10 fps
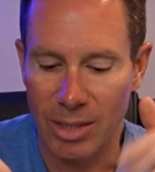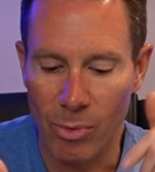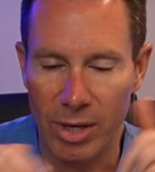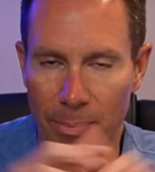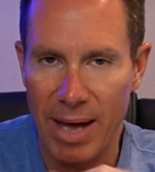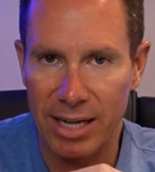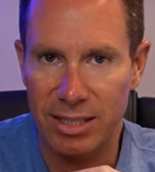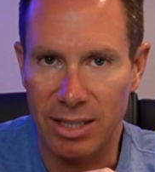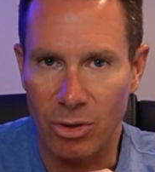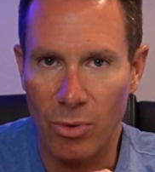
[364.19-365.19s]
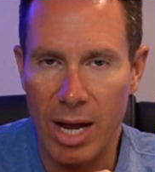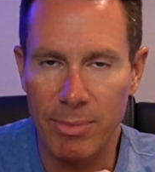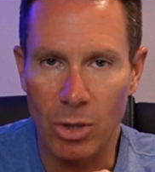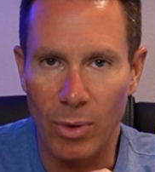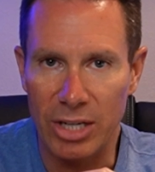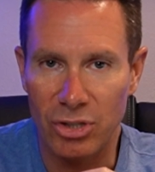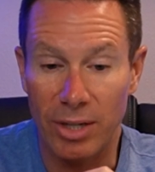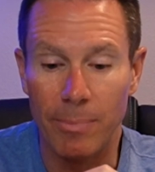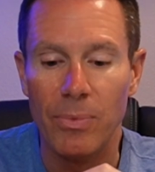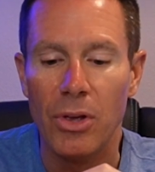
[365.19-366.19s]
then we'll get back to the Graham
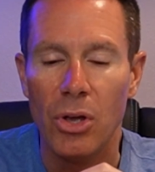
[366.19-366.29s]
equation.